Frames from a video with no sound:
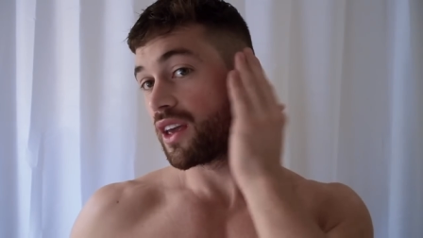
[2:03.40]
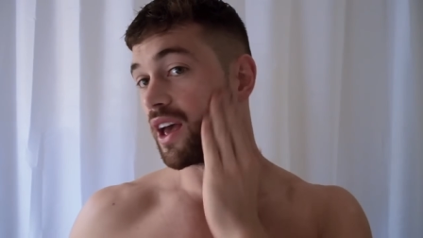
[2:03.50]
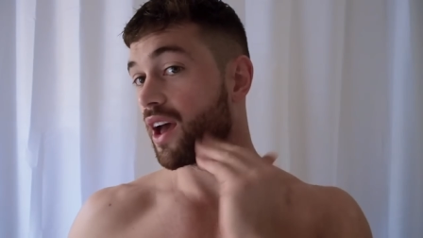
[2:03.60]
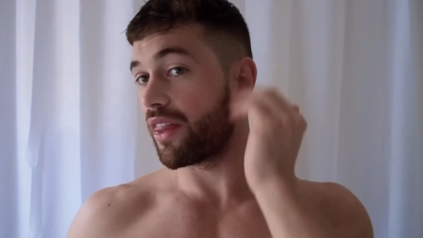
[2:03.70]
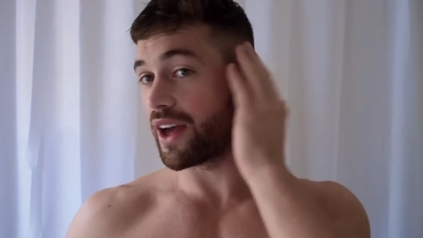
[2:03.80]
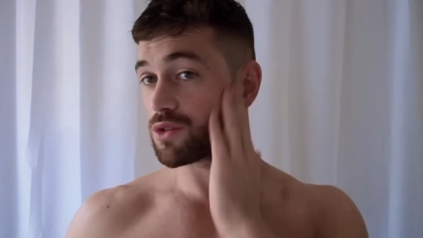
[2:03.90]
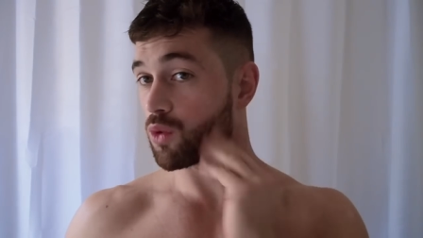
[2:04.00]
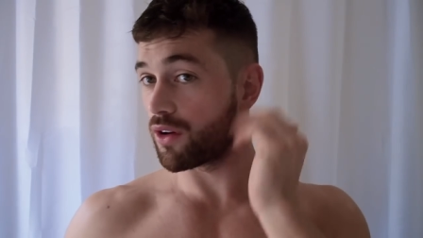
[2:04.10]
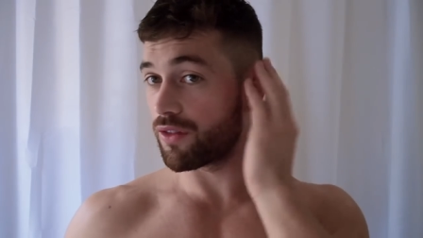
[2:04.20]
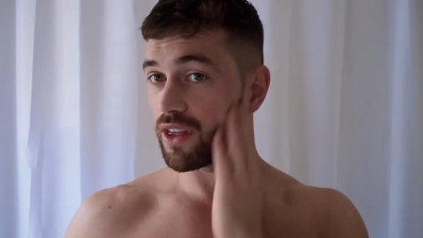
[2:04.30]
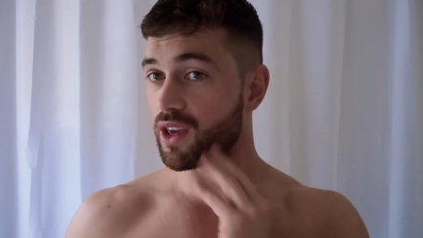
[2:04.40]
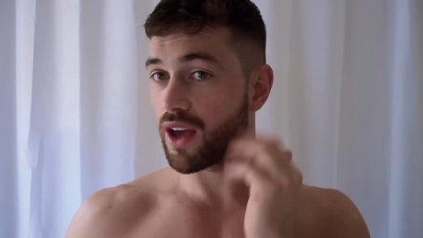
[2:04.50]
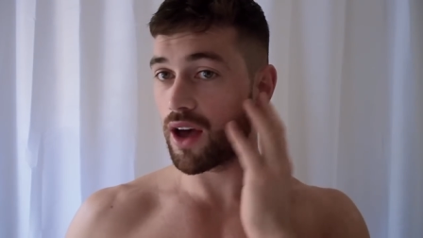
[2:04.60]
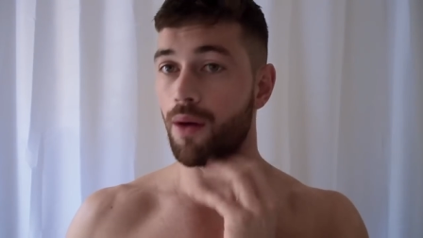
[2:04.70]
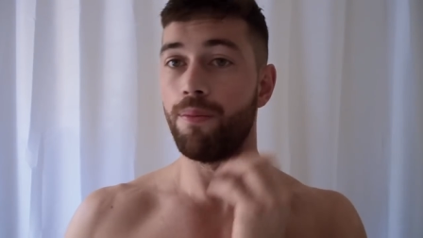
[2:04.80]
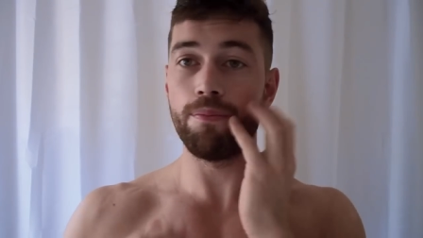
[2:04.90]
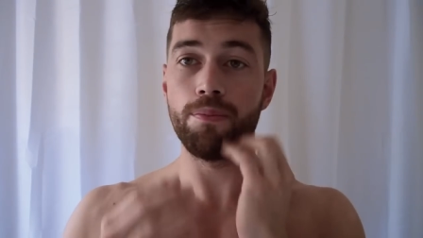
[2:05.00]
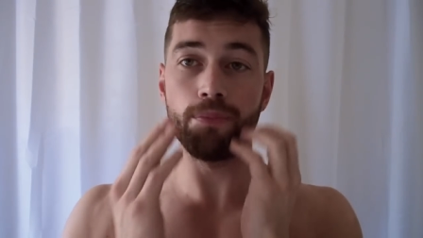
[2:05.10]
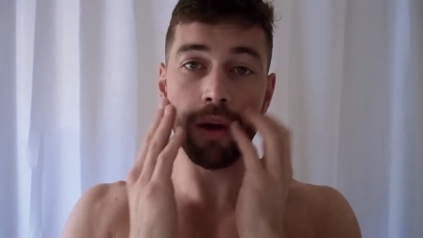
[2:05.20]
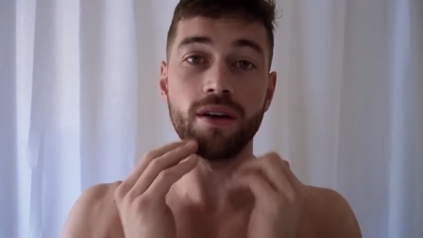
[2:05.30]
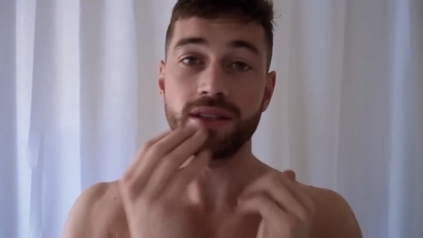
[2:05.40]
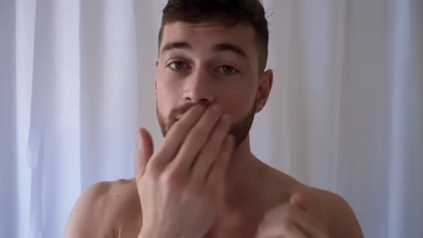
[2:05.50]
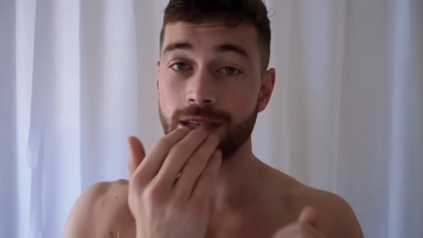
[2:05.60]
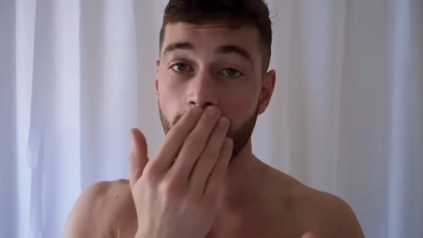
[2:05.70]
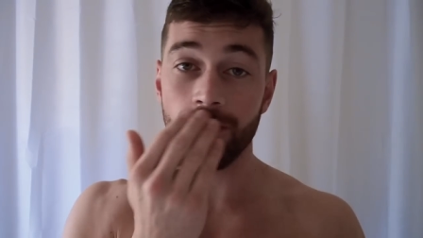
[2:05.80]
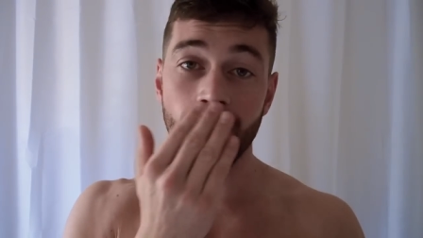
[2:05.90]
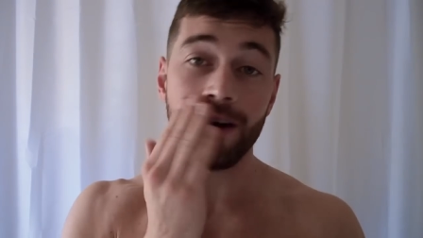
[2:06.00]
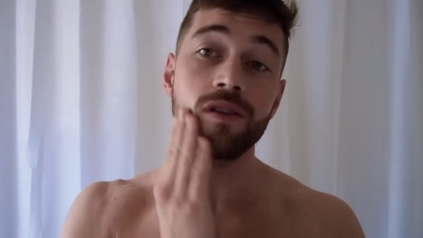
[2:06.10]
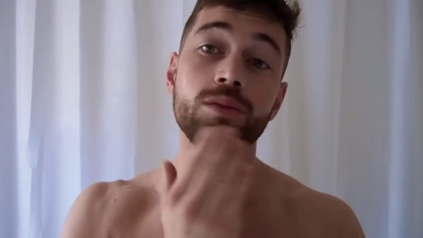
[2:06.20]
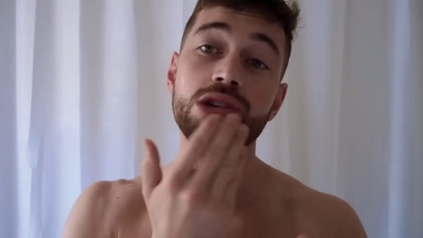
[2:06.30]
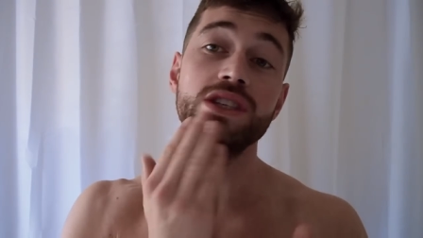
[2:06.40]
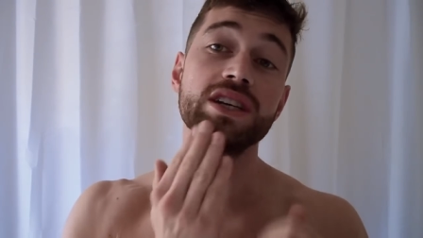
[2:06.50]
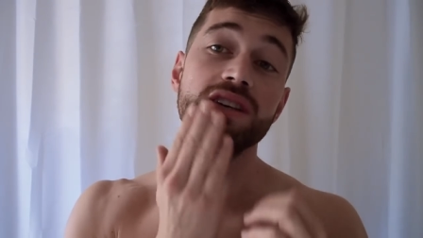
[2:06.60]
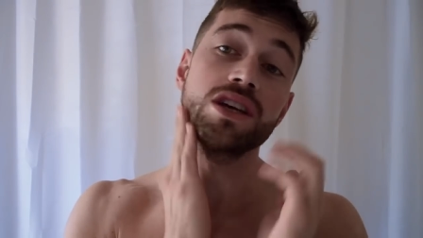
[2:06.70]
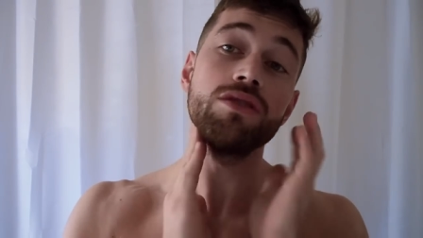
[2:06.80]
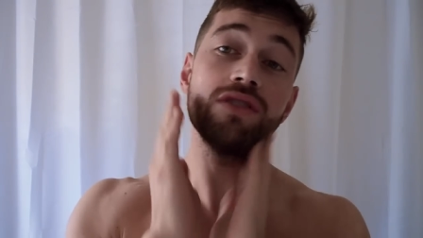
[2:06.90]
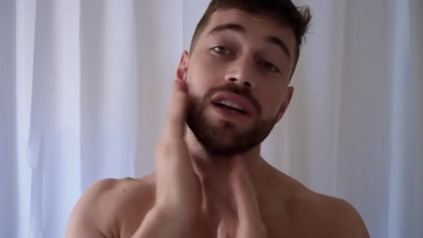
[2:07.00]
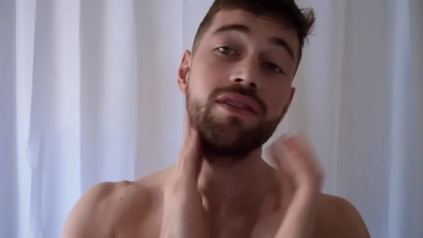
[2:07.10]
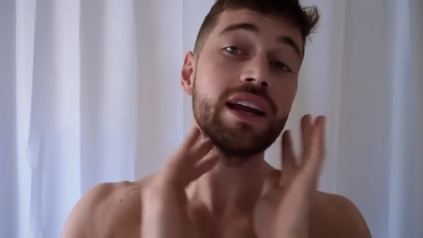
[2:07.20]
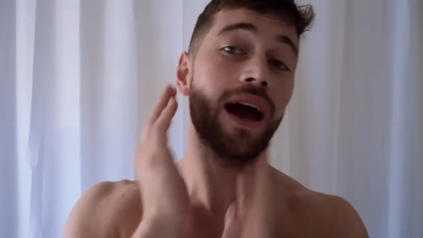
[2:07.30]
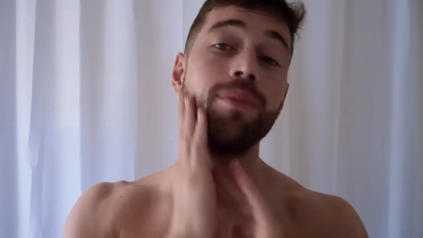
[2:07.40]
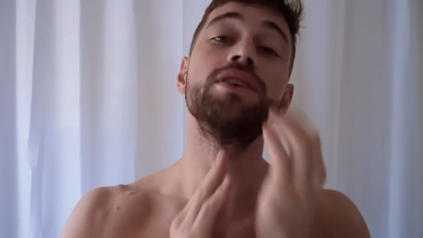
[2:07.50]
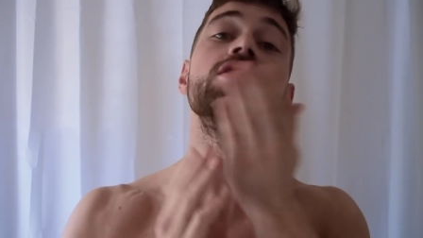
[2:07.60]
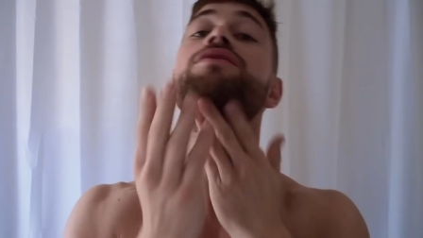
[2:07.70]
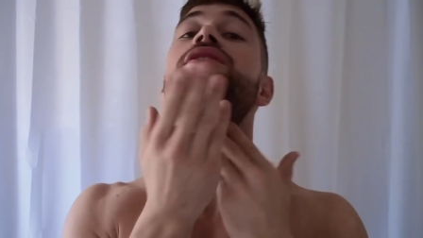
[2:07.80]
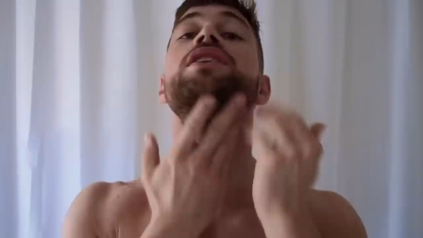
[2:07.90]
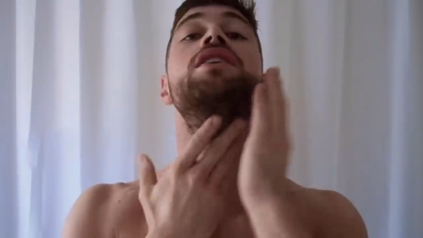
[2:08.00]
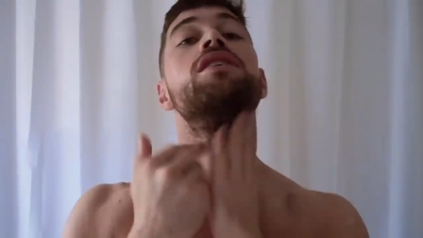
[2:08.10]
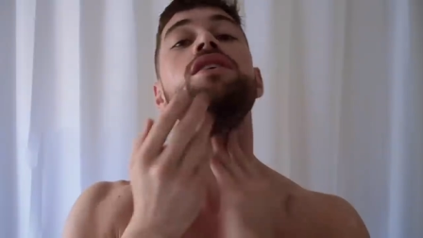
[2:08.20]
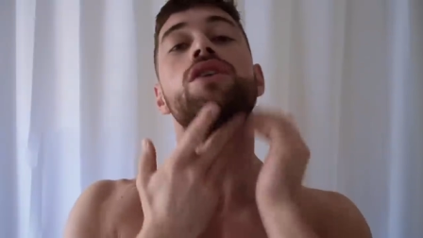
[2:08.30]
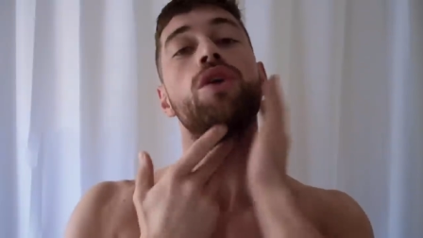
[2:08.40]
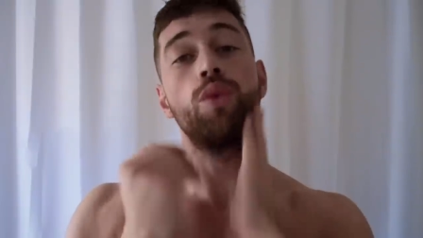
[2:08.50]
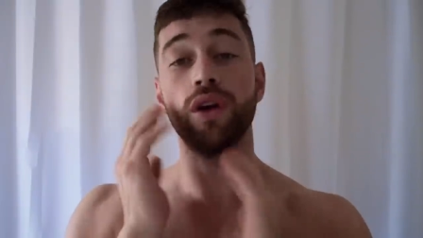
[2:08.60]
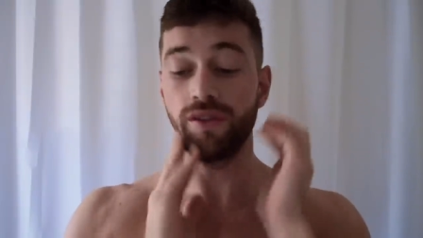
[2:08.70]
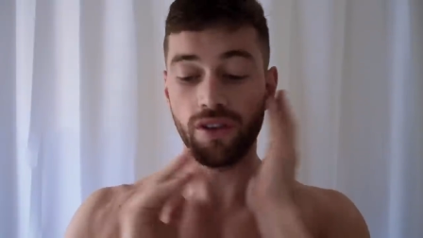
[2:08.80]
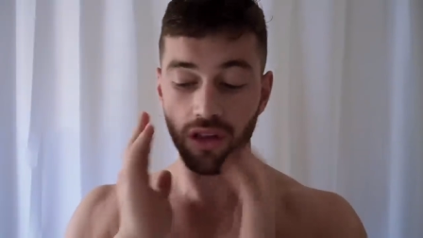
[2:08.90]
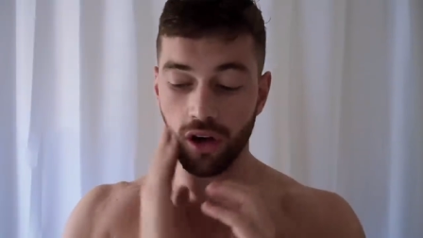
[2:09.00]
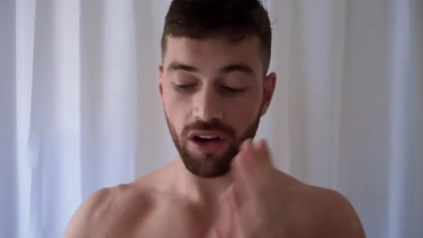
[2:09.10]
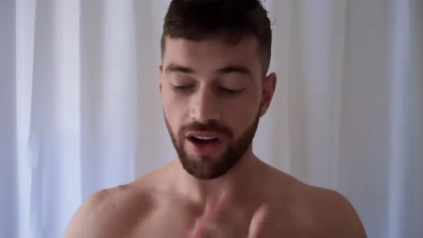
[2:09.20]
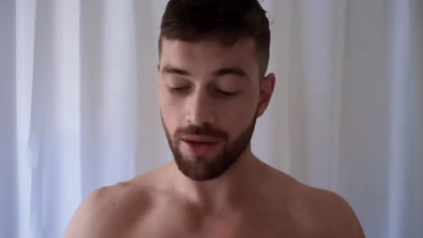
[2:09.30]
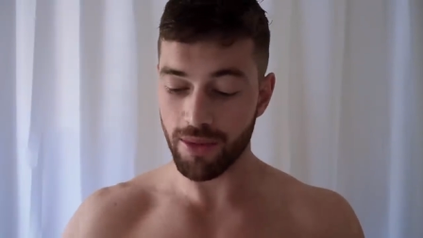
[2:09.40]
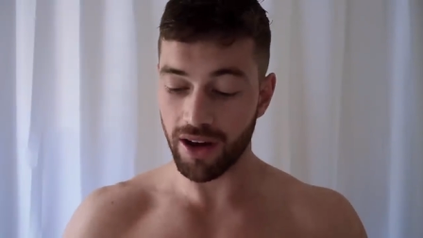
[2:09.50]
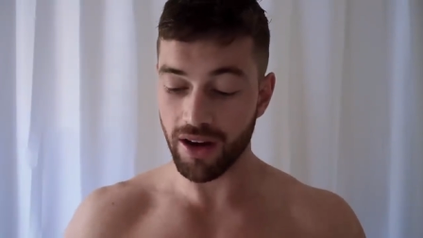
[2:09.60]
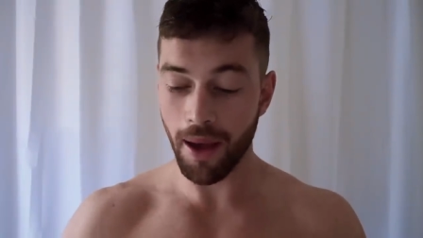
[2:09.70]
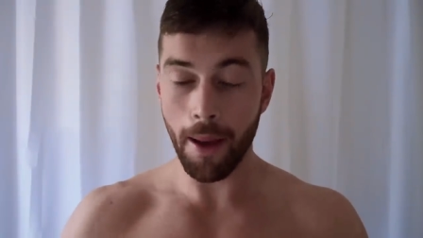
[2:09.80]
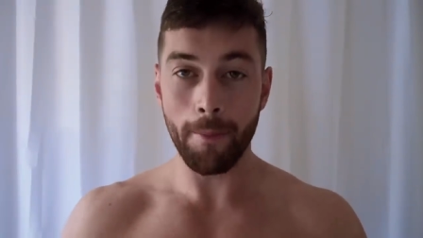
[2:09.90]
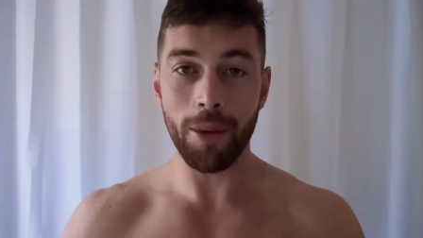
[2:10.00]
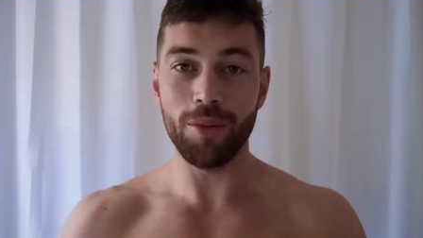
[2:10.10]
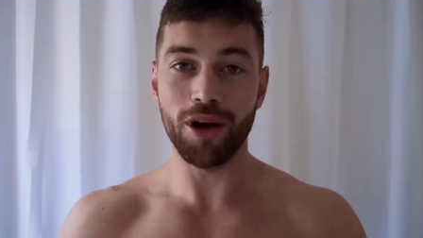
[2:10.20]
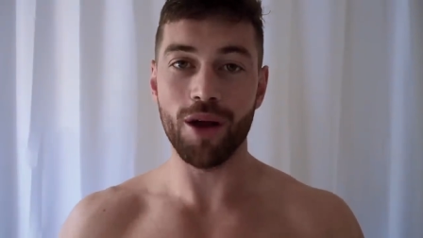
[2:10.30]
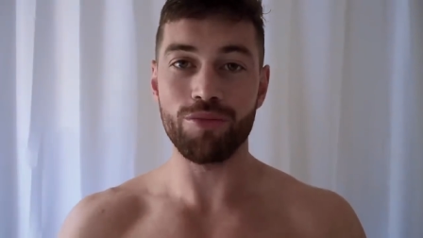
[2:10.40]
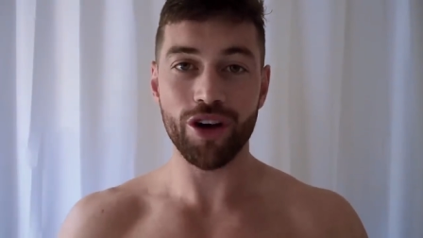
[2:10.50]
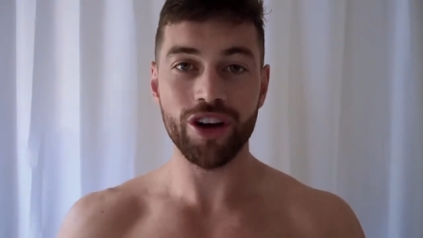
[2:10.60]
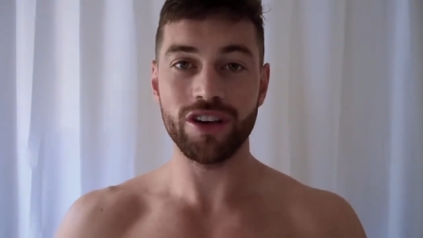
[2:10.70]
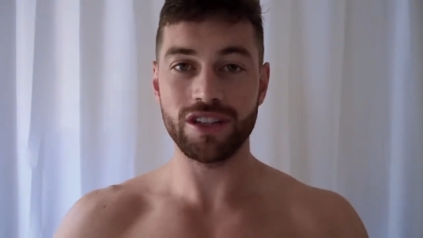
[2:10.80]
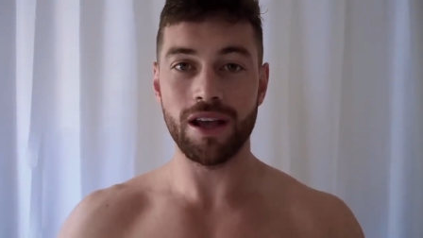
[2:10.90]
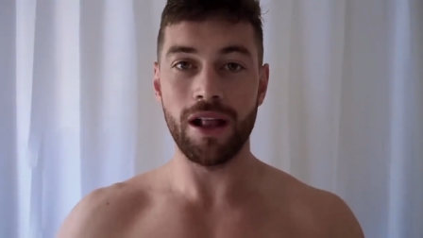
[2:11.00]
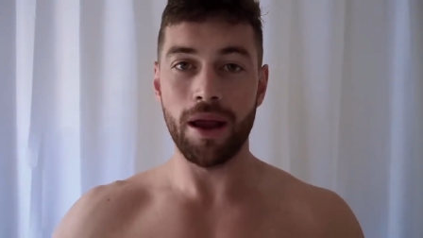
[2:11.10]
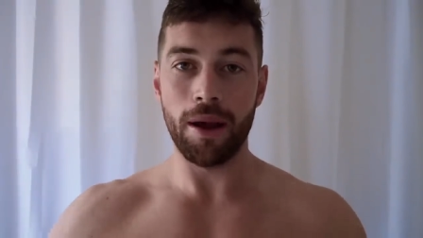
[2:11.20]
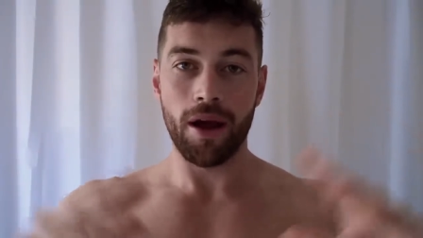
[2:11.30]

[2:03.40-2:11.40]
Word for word: yeah, that's one of the uh, bonuses that I found from using it. So really, really happy so far with the L'Oreal Men Barber Club products.